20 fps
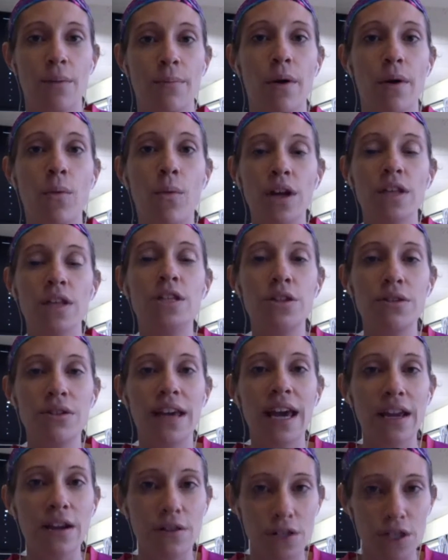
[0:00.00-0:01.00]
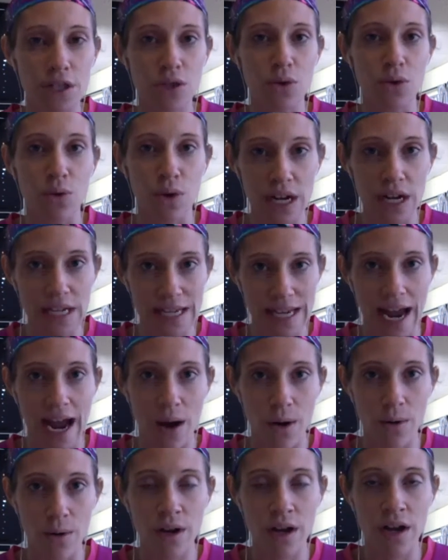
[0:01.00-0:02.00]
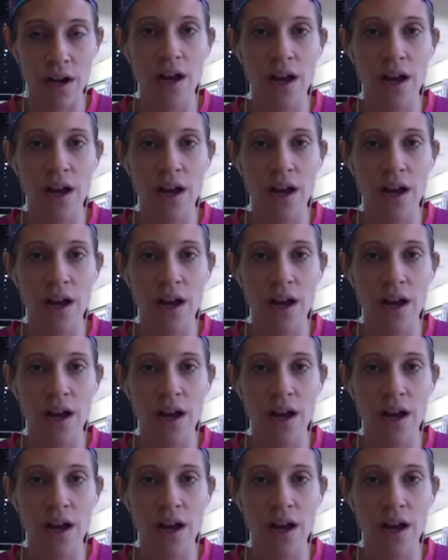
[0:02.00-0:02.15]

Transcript: But once you get your story down,